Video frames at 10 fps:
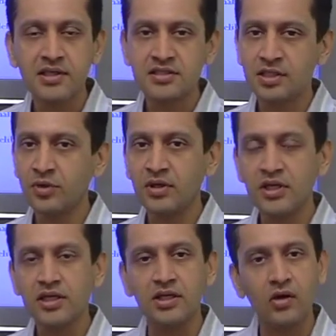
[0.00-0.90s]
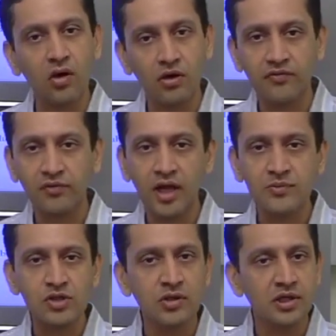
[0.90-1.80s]
Similarly, a lot of
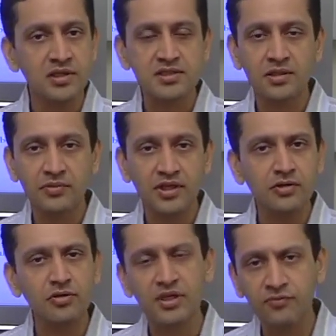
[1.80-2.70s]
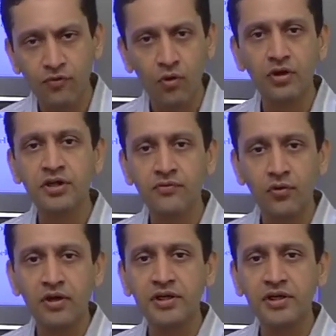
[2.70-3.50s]
times you learn something and you keep following